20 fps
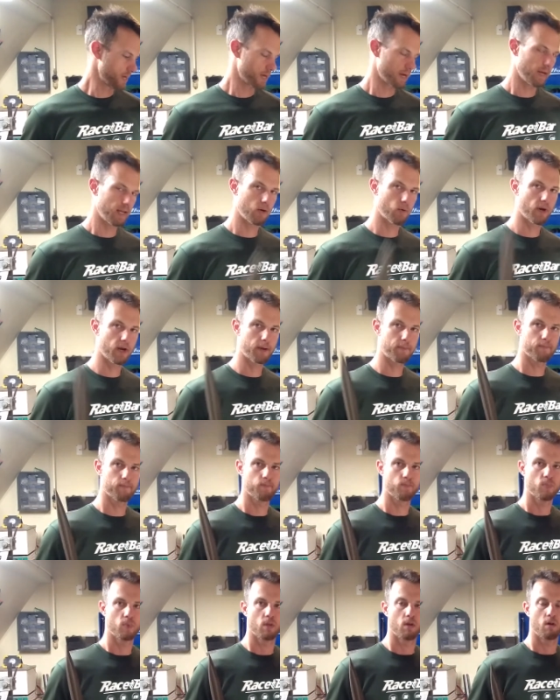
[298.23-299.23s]
Anyway,
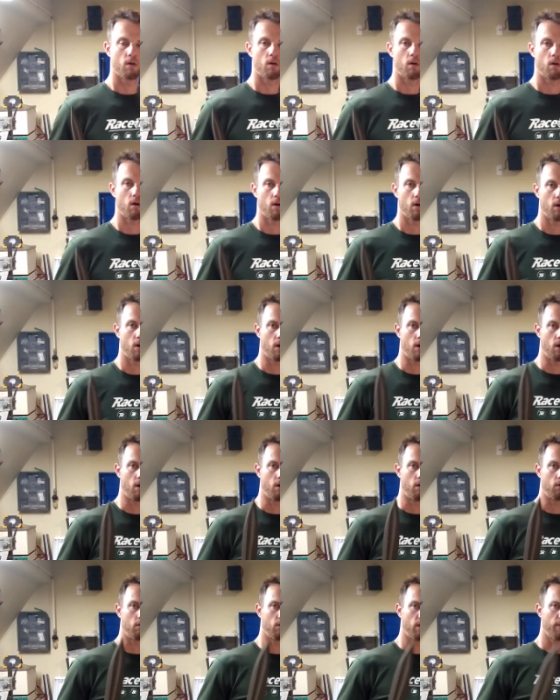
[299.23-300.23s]

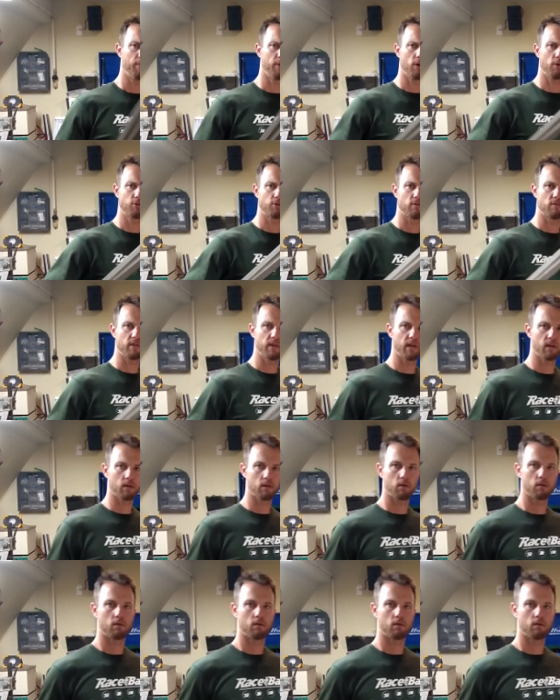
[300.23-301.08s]
let me know what you think.